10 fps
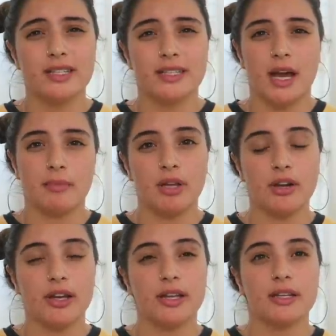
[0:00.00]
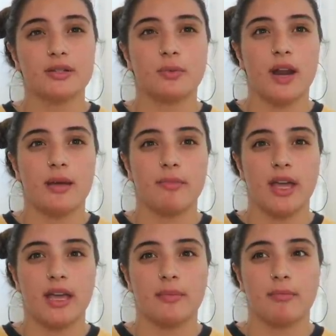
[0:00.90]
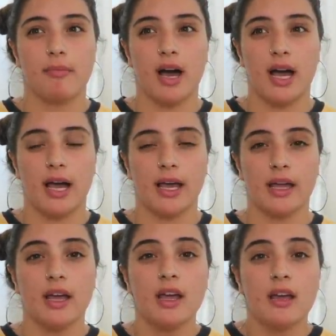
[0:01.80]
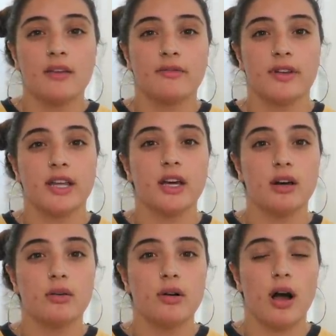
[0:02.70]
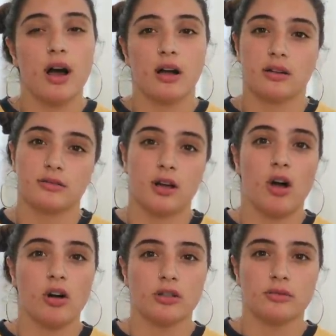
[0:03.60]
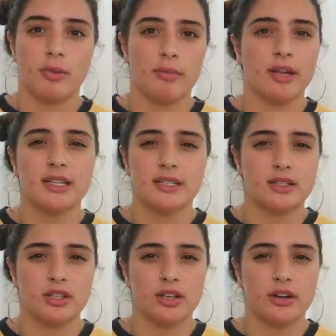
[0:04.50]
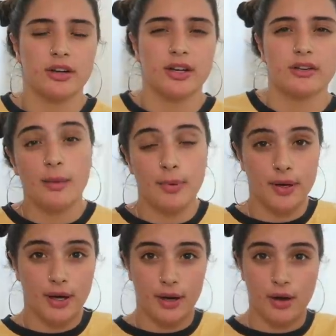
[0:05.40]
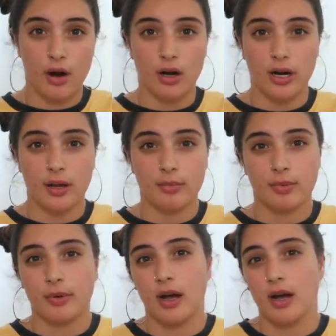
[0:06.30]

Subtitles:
this time period is when I made my video called My Biggest Insecurity. I'll put a card up